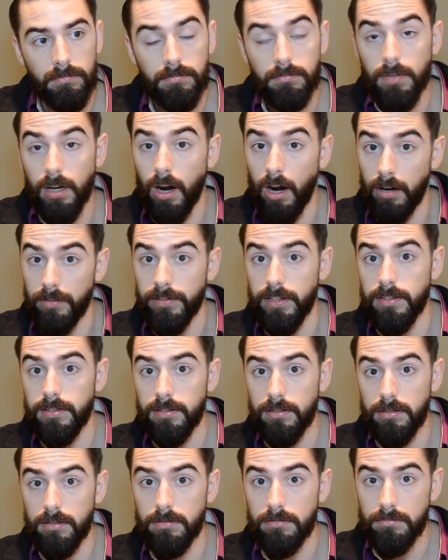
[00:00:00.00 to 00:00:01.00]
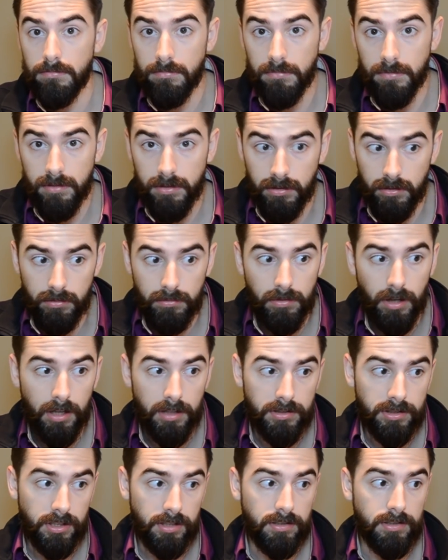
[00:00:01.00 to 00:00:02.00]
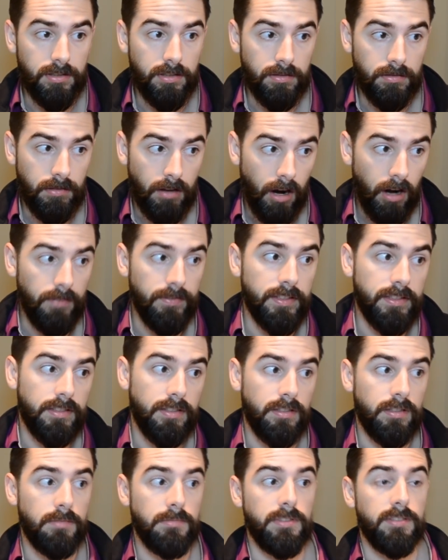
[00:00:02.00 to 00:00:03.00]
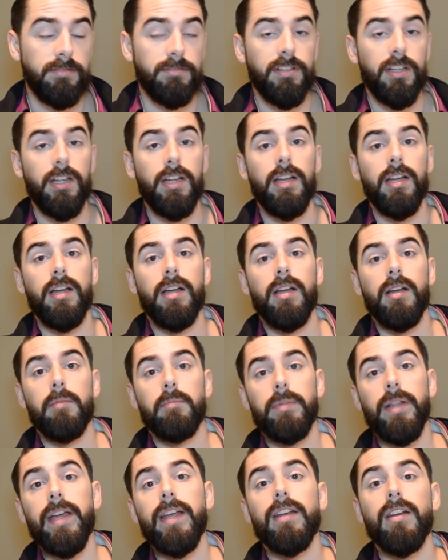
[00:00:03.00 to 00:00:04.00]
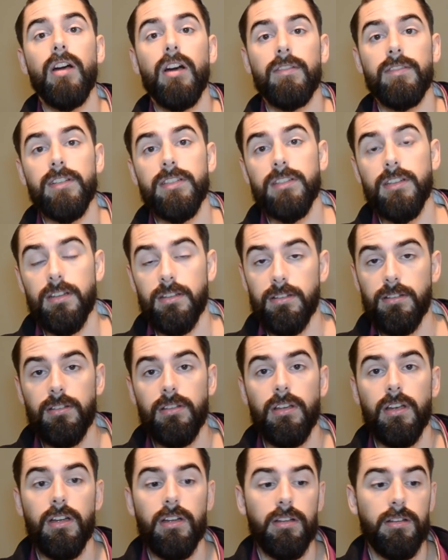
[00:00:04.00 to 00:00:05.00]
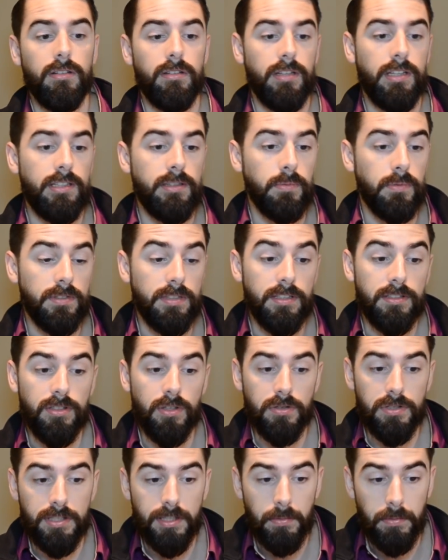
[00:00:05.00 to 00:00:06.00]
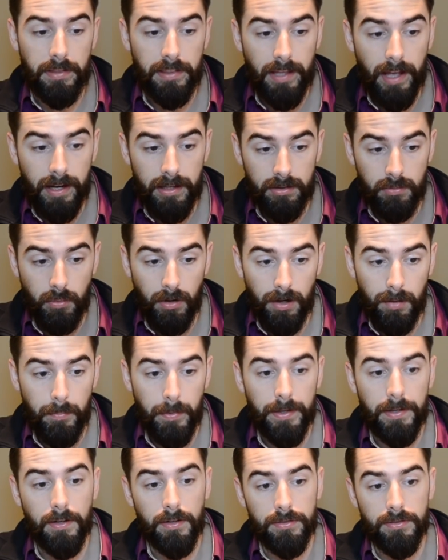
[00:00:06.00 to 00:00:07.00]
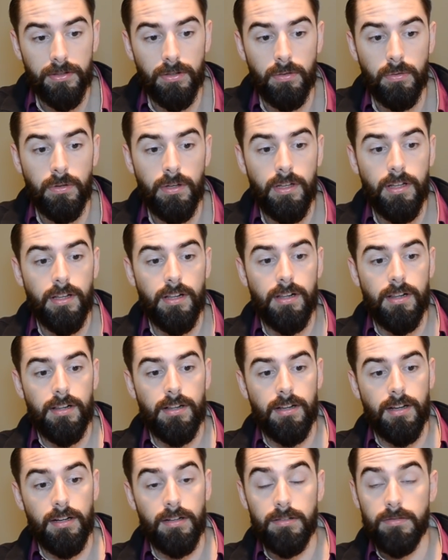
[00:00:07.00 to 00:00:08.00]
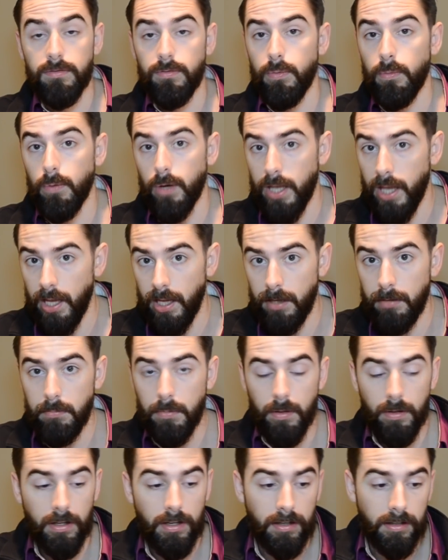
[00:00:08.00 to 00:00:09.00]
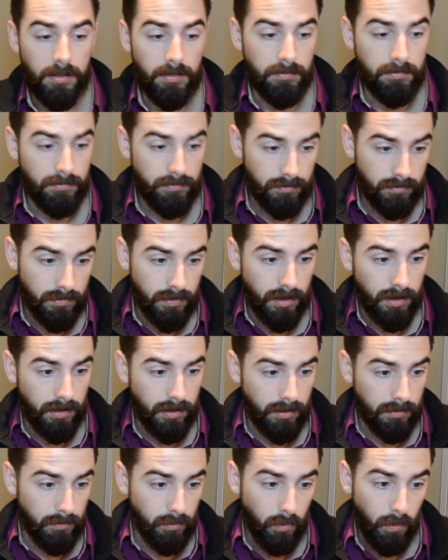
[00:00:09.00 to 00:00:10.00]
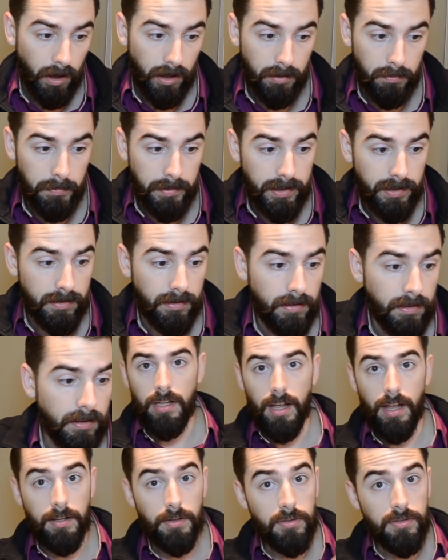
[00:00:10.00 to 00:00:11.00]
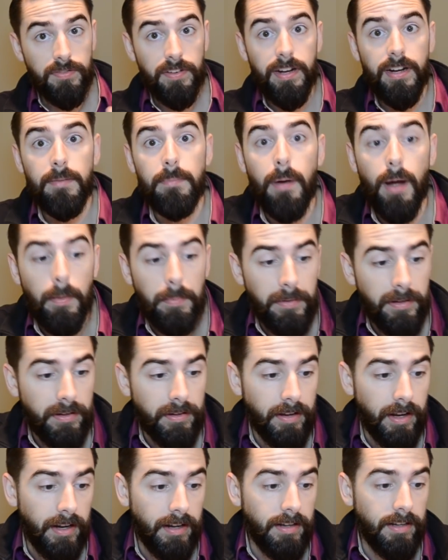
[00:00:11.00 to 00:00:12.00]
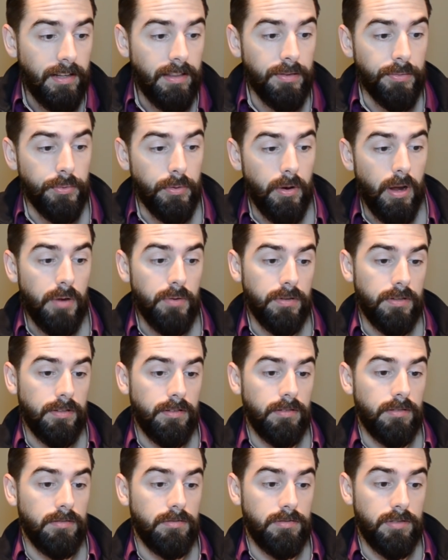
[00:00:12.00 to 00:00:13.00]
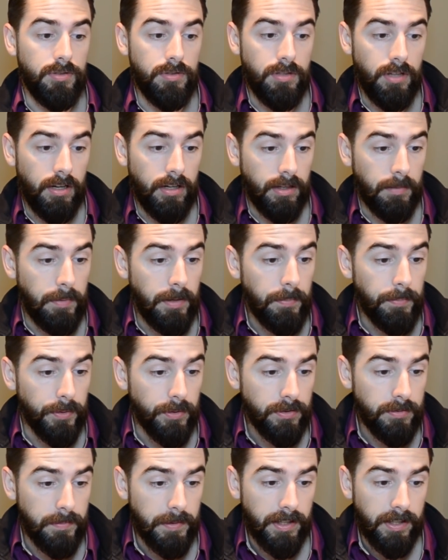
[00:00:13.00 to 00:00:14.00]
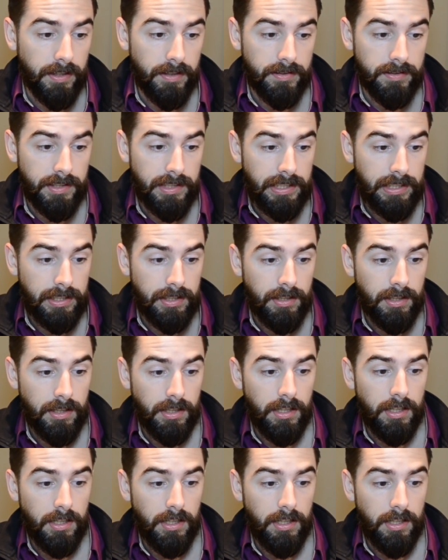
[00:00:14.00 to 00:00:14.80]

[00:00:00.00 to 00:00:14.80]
harvest. So not just harvest in terms of plant harvest, because he was associated with that as well, but also of game and wild meat. And he was a very popular deity throughout Teutonic peoples because he